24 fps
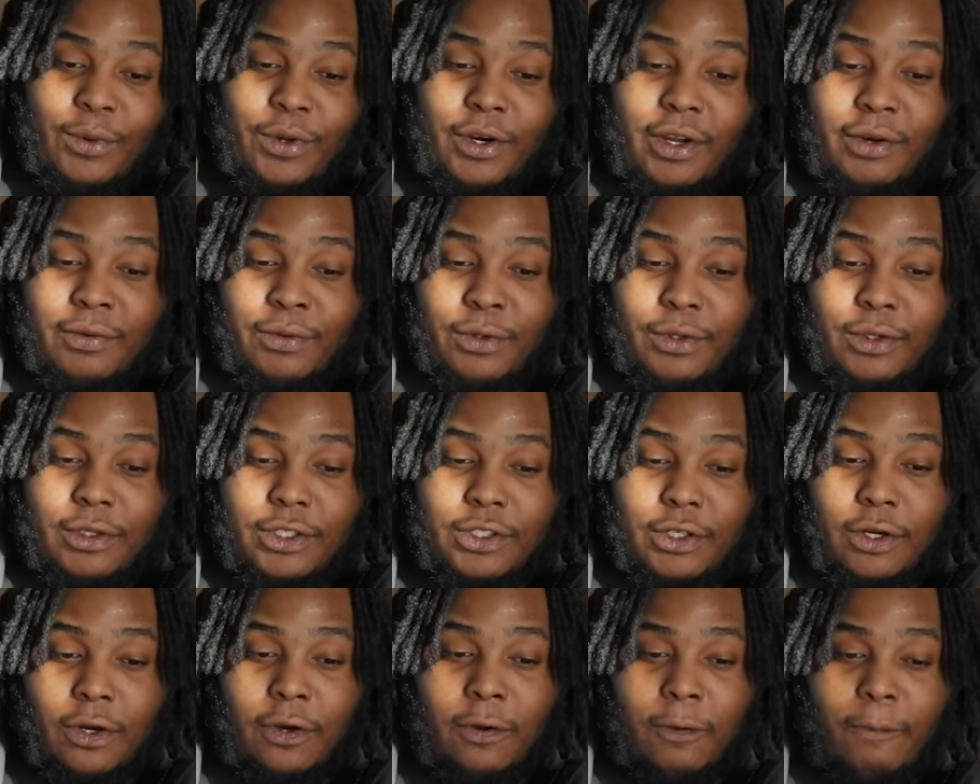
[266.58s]
whatever.
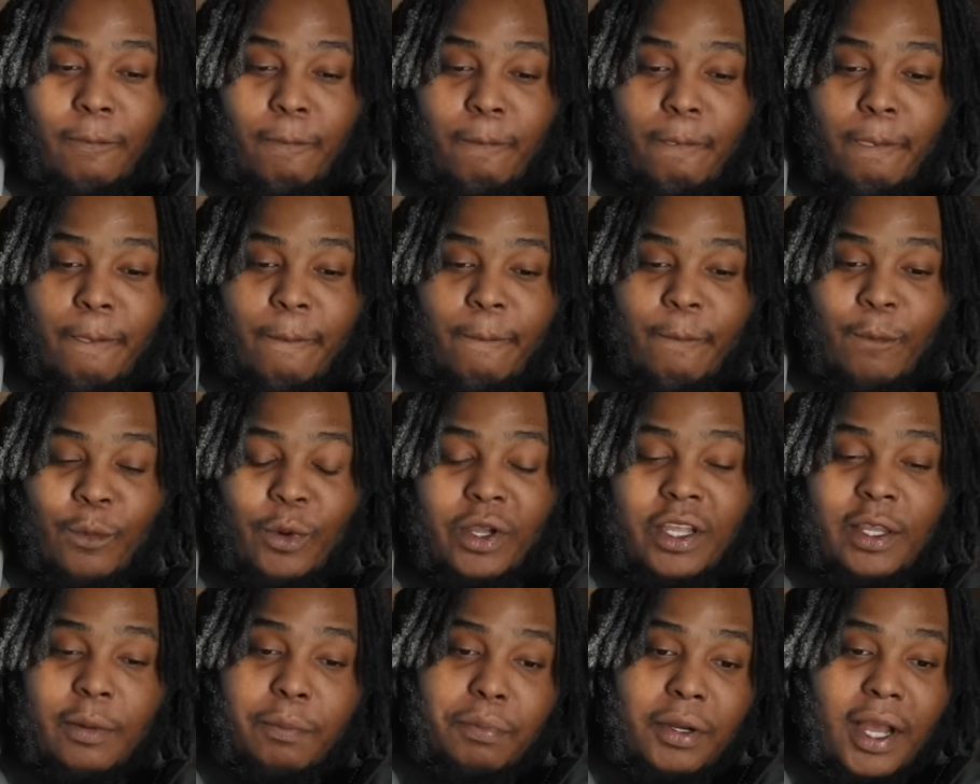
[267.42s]
So
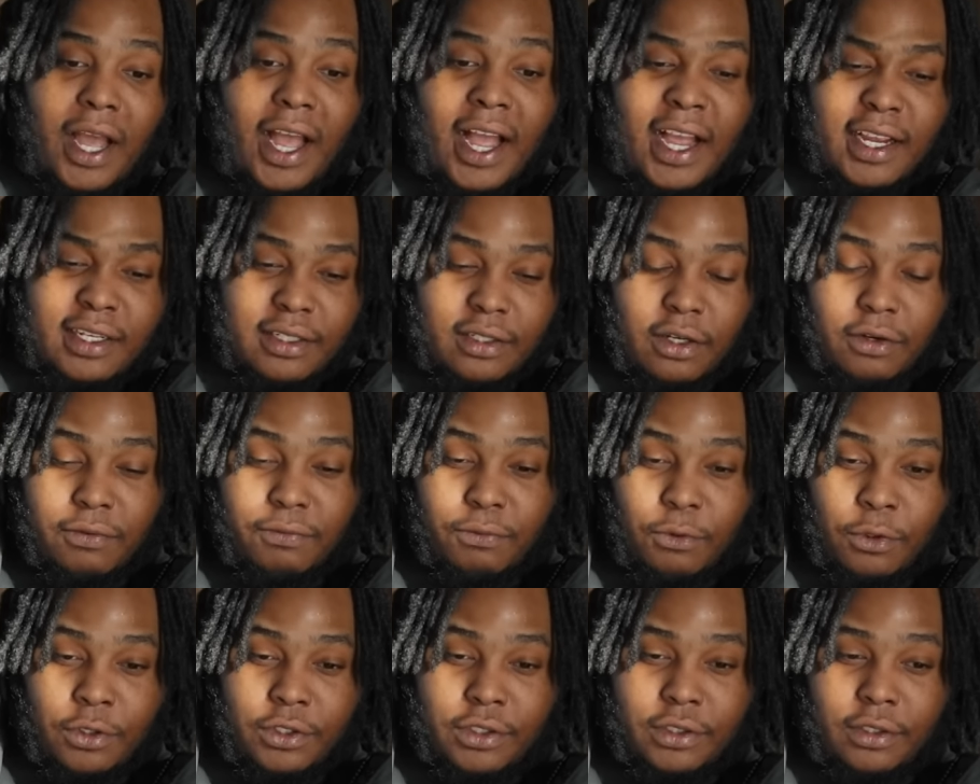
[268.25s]
when he passed,
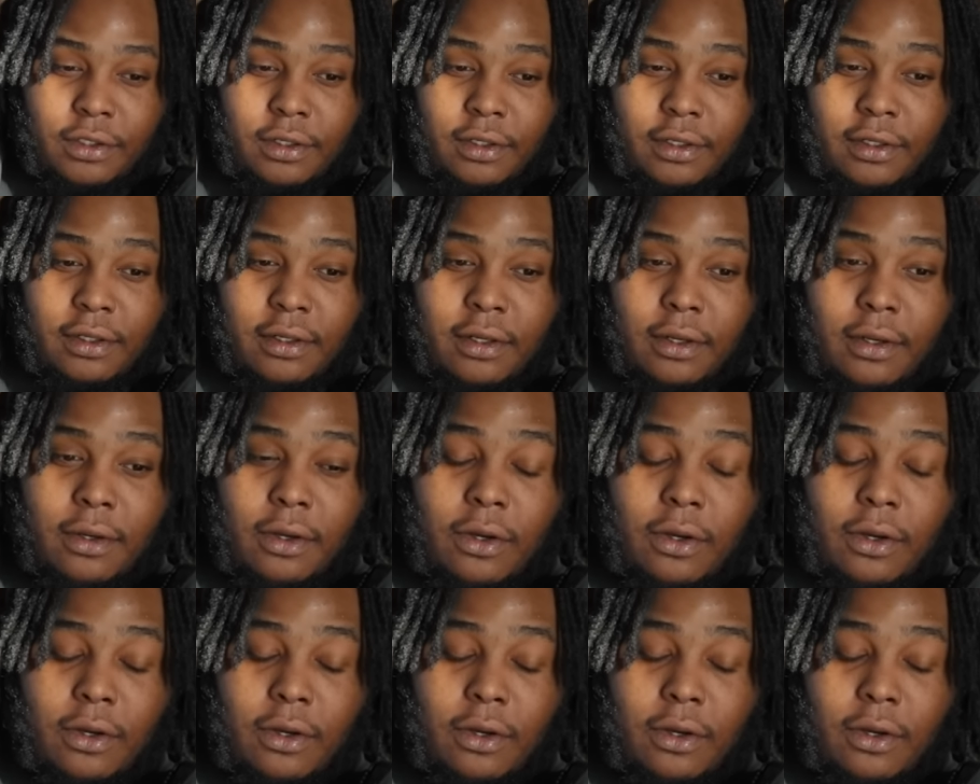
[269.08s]
unfortunately,